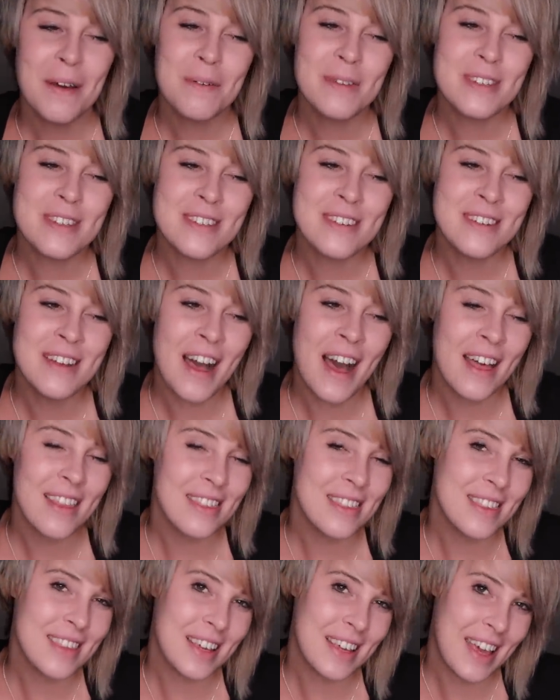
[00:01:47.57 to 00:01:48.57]
it was
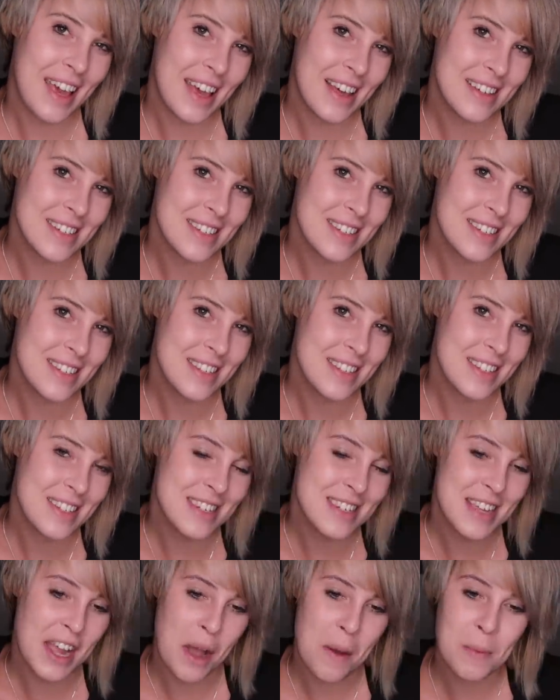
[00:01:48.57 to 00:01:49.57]
not the case
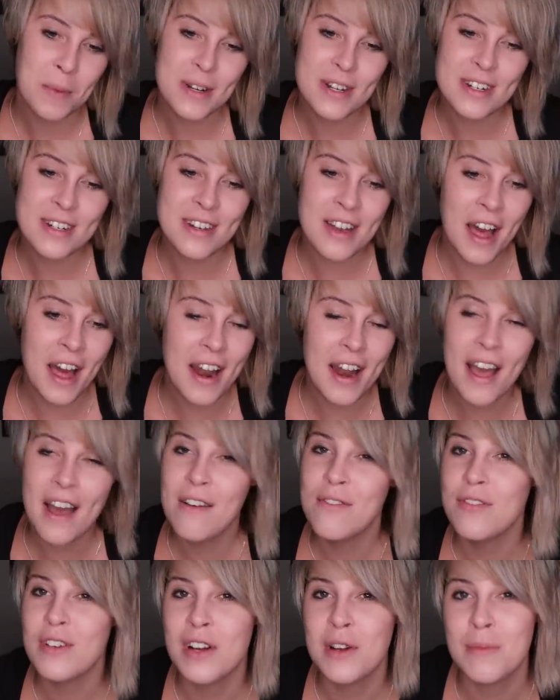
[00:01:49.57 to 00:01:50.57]
this time. We did not
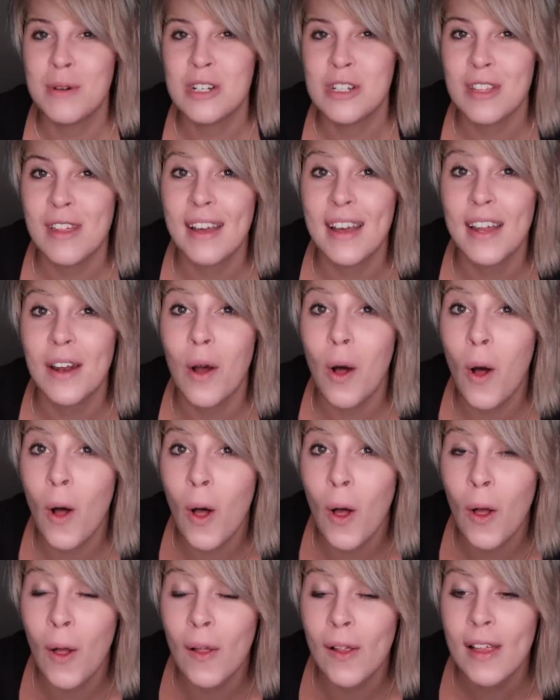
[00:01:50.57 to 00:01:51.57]
have very much luck at
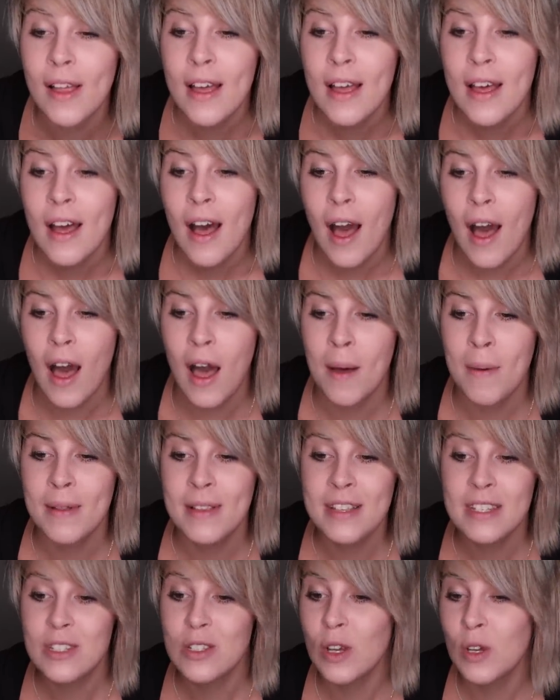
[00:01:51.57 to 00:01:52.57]
all. Um,
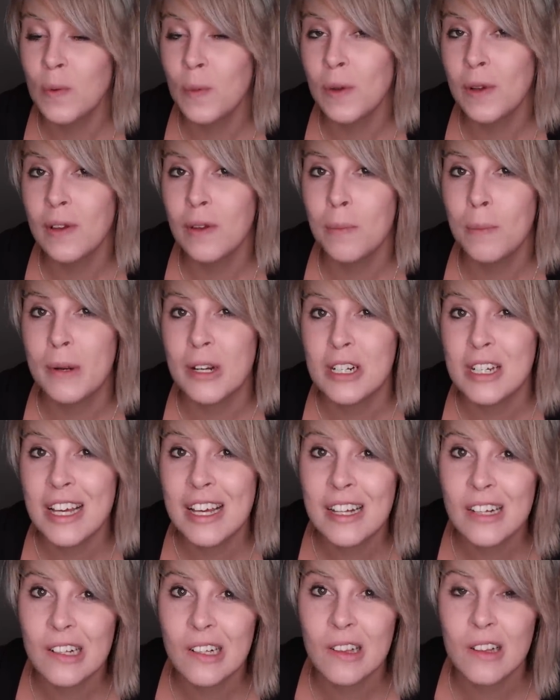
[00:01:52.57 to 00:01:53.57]
and this Goodwill
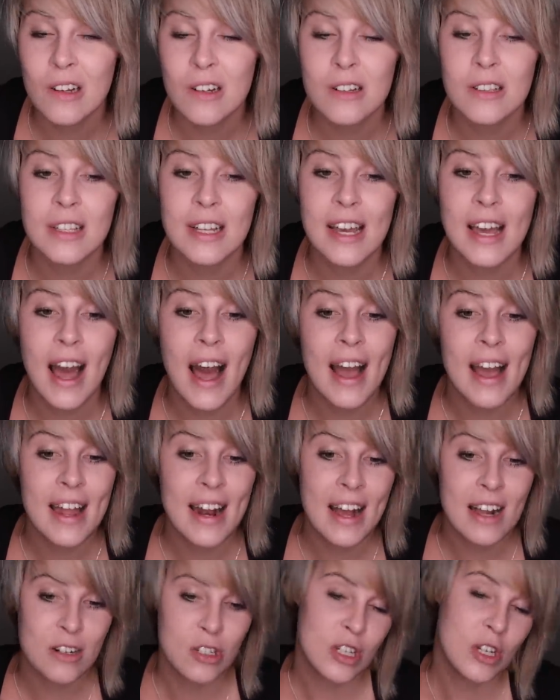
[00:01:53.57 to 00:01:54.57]
particularly, I
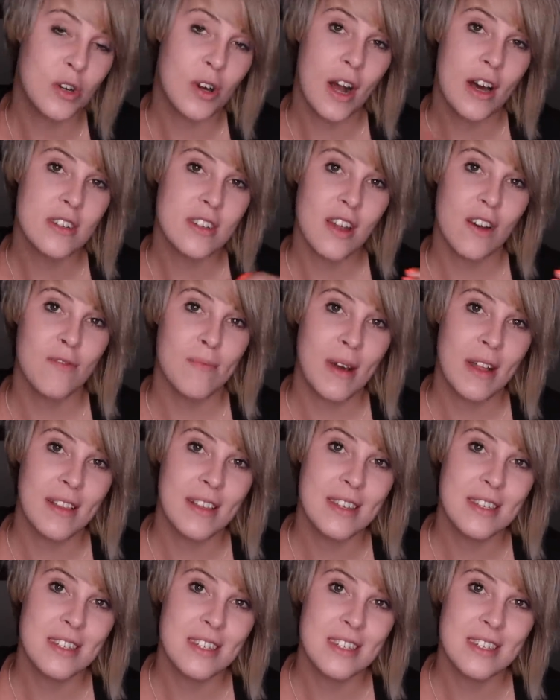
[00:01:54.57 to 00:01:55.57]
had actually crossed off my
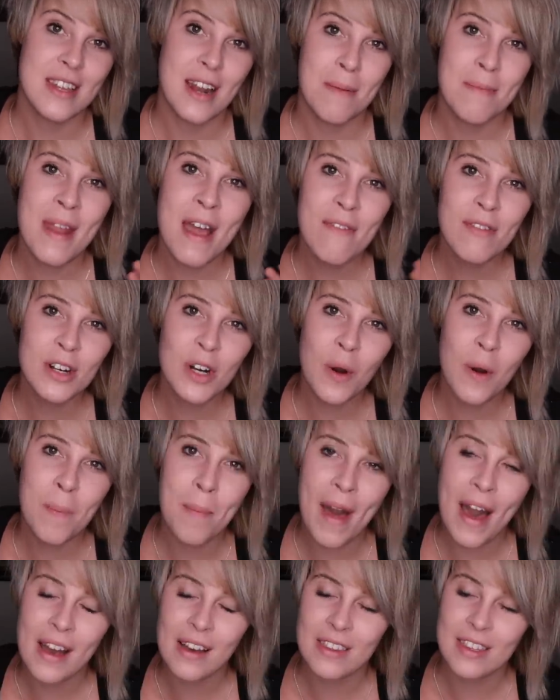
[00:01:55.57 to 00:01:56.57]
list and said, I'm never
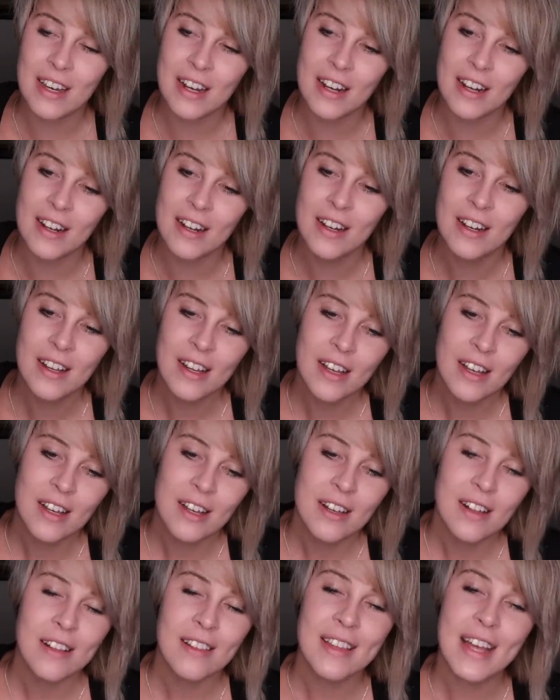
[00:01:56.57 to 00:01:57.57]
going back there.
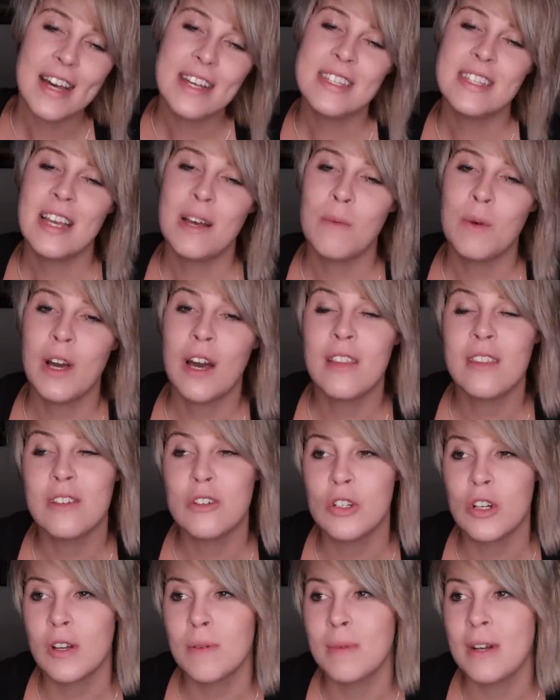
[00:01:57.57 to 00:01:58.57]
Last time we got
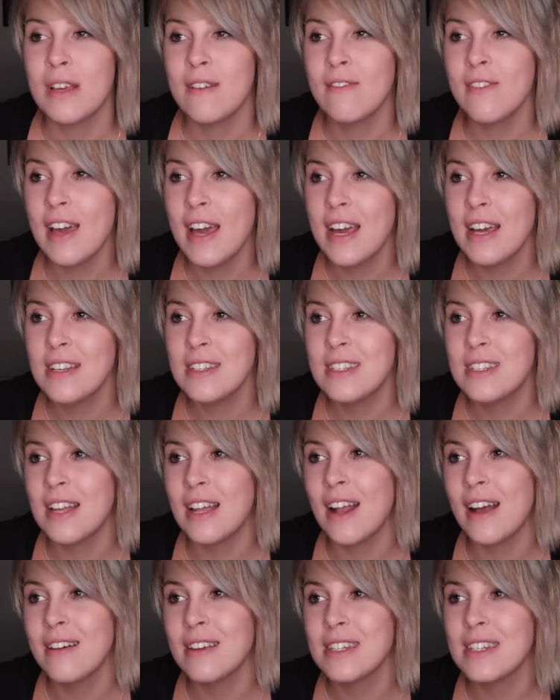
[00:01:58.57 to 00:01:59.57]
the Germany vase
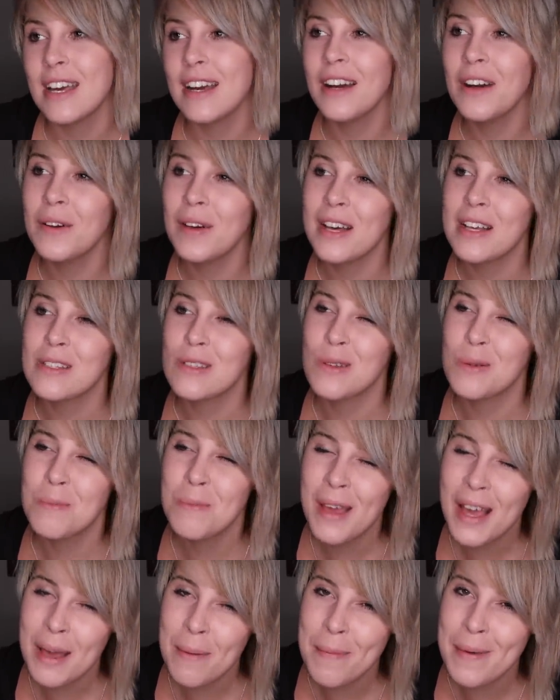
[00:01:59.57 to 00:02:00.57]
and I was like, okay, so
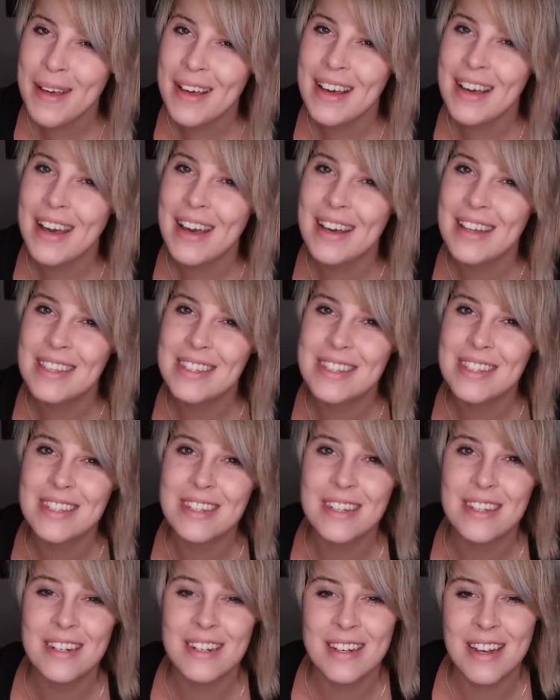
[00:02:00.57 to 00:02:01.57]
maybe it's
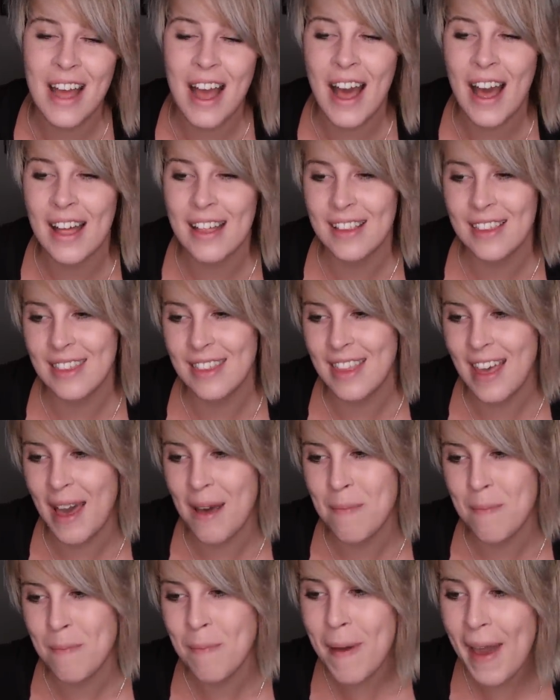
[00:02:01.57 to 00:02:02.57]
not
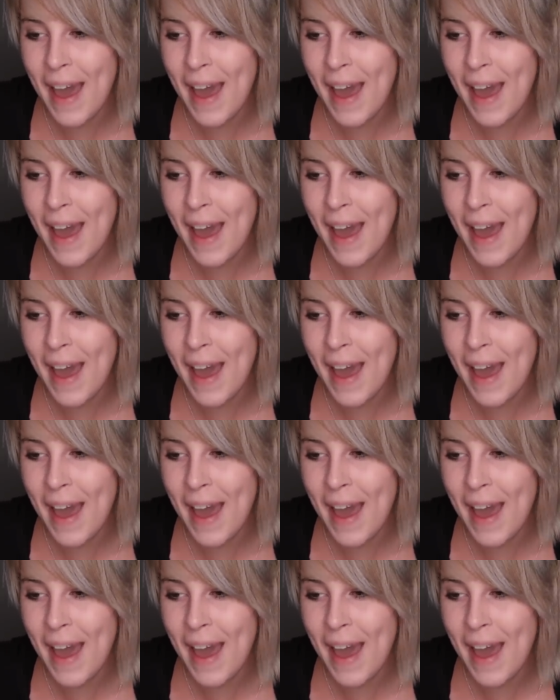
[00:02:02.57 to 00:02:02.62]
that